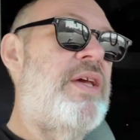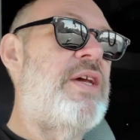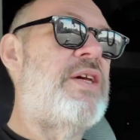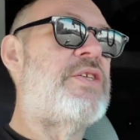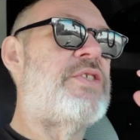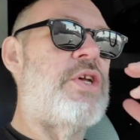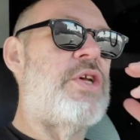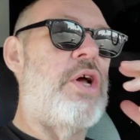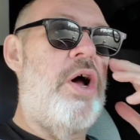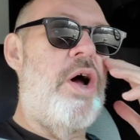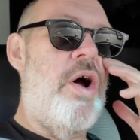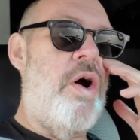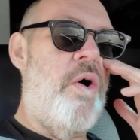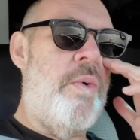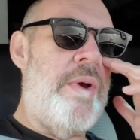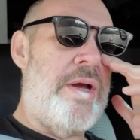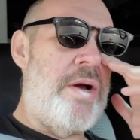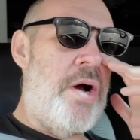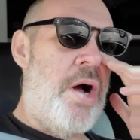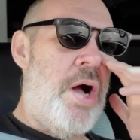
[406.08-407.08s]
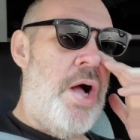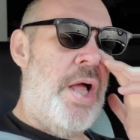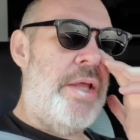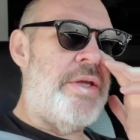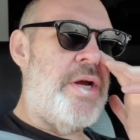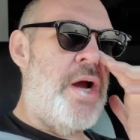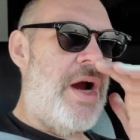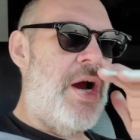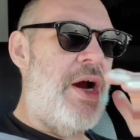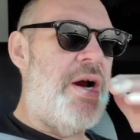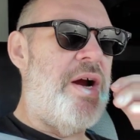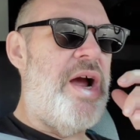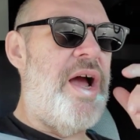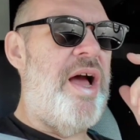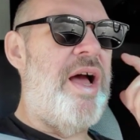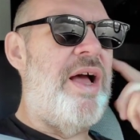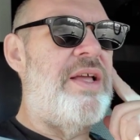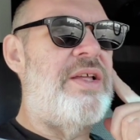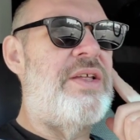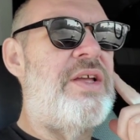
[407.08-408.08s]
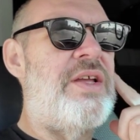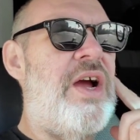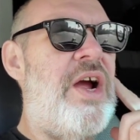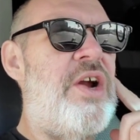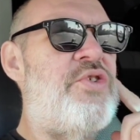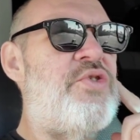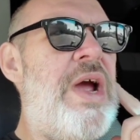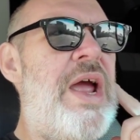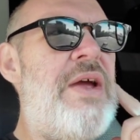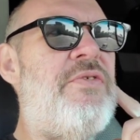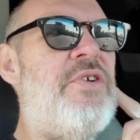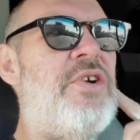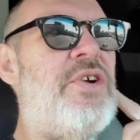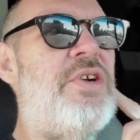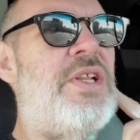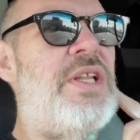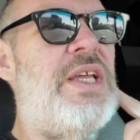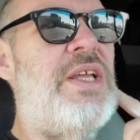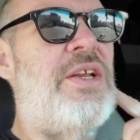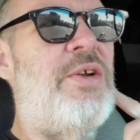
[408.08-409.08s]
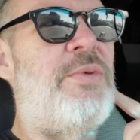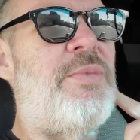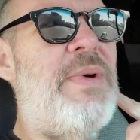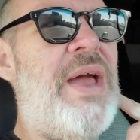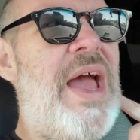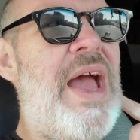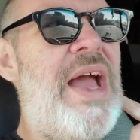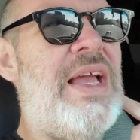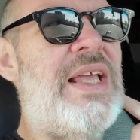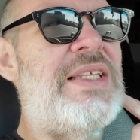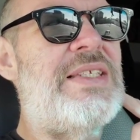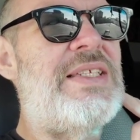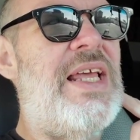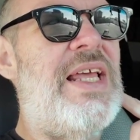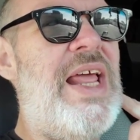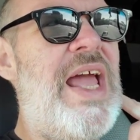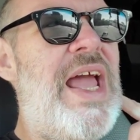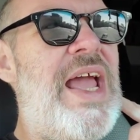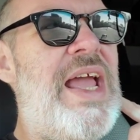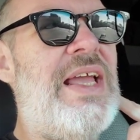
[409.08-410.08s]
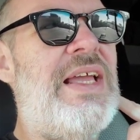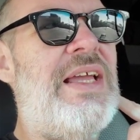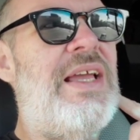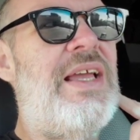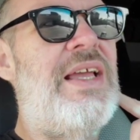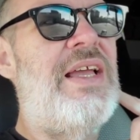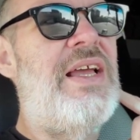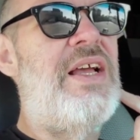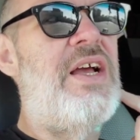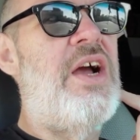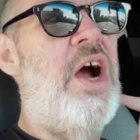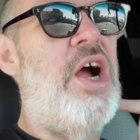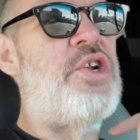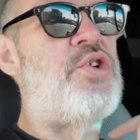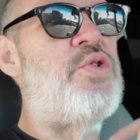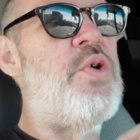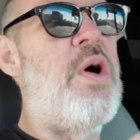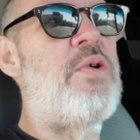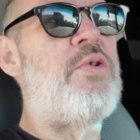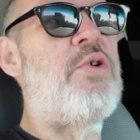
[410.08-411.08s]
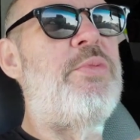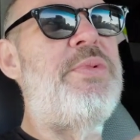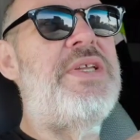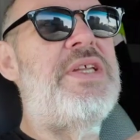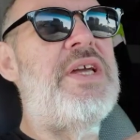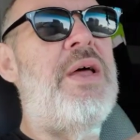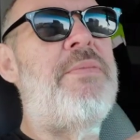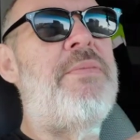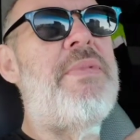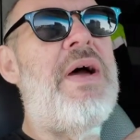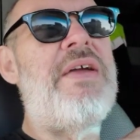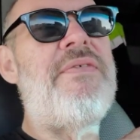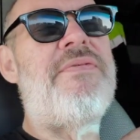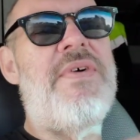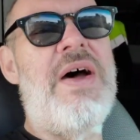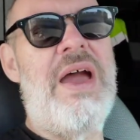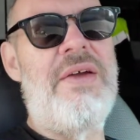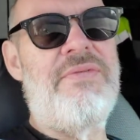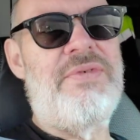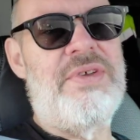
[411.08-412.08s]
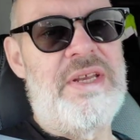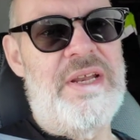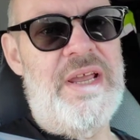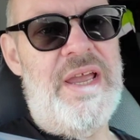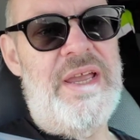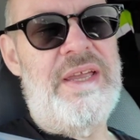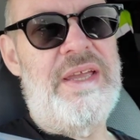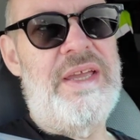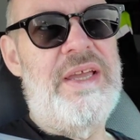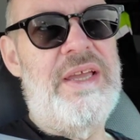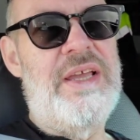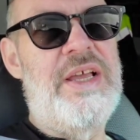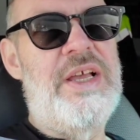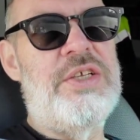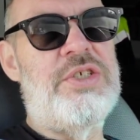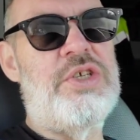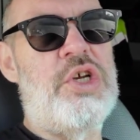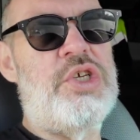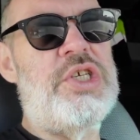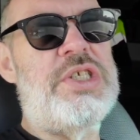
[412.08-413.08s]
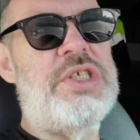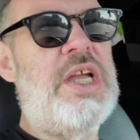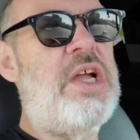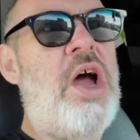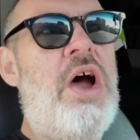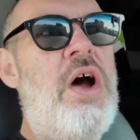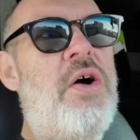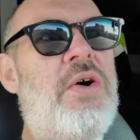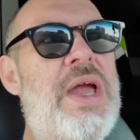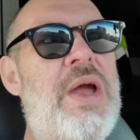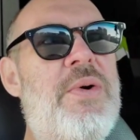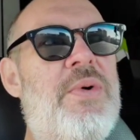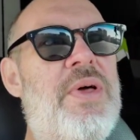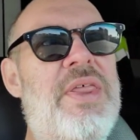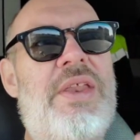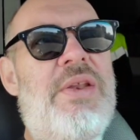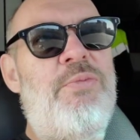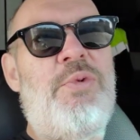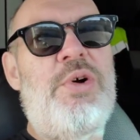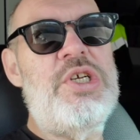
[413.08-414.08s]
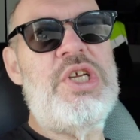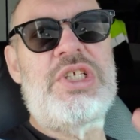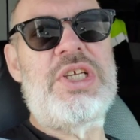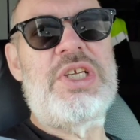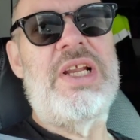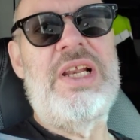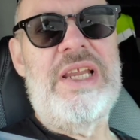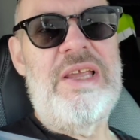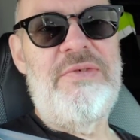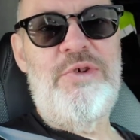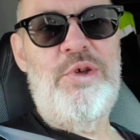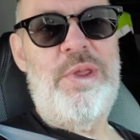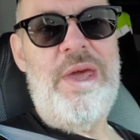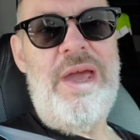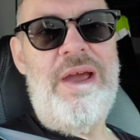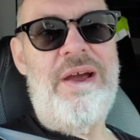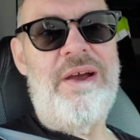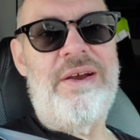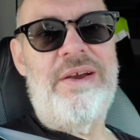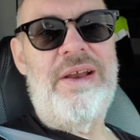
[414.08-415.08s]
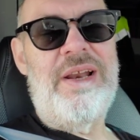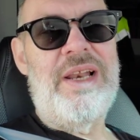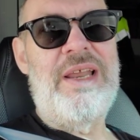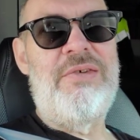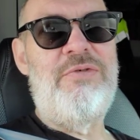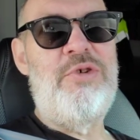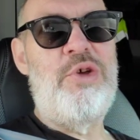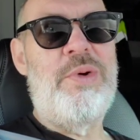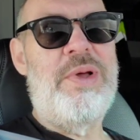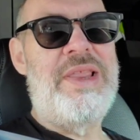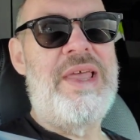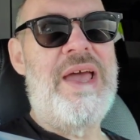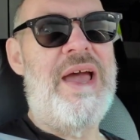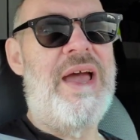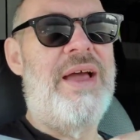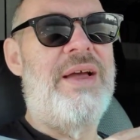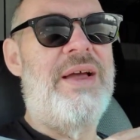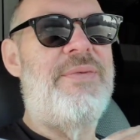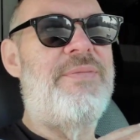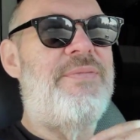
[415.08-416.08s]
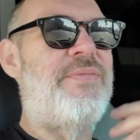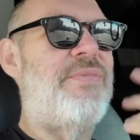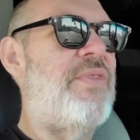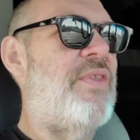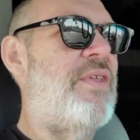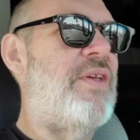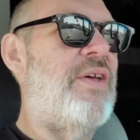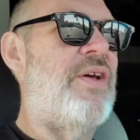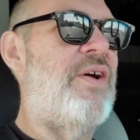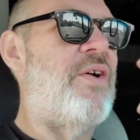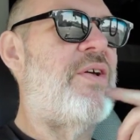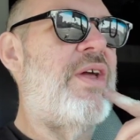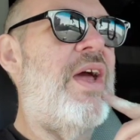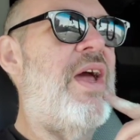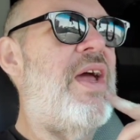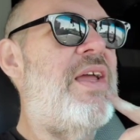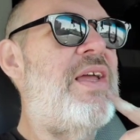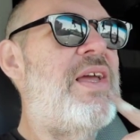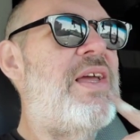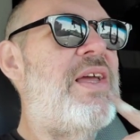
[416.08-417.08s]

So we called our driver leader back and said, hey, our truck will be done by 5 today. So she's like, oh, okay, well then we're just going to leave you there and leave you in that. Okay.